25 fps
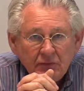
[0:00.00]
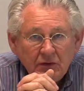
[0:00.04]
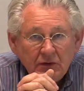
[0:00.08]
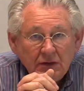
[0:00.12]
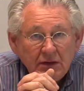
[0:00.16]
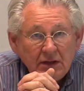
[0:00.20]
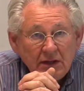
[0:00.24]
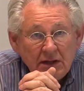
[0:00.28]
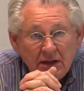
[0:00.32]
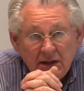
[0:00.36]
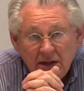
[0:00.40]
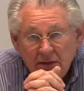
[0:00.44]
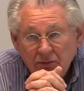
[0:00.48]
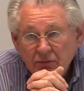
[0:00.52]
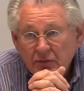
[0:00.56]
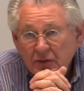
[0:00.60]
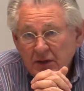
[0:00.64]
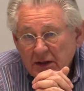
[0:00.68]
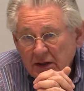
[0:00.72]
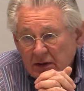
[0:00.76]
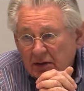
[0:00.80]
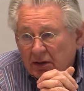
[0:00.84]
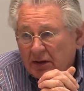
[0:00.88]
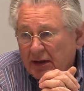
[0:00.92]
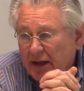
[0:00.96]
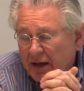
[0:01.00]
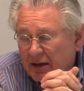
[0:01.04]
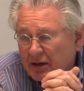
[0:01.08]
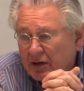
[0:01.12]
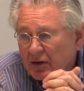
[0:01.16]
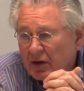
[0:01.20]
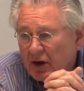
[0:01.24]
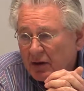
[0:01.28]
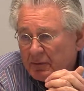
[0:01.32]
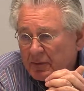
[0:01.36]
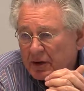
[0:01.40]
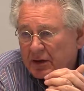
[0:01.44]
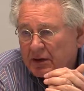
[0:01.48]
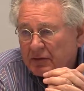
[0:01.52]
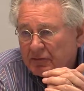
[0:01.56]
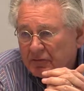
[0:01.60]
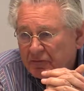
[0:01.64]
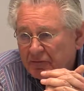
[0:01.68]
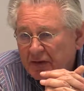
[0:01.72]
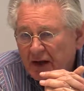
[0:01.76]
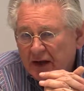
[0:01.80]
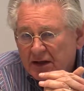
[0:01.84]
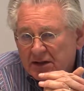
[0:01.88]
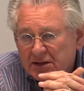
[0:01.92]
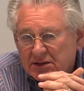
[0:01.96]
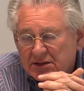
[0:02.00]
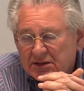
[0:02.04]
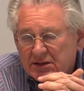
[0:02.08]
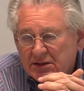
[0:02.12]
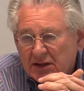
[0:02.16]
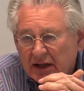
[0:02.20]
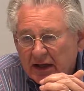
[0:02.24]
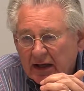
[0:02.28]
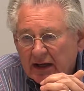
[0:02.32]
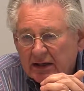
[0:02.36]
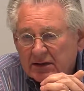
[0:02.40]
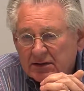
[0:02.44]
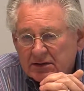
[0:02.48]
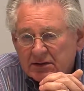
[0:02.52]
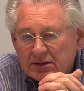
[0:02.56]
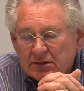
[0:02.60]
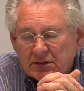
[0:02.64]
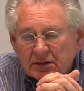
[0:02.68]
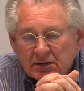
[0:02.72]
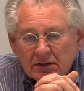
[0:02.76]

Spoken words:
The real economic effects that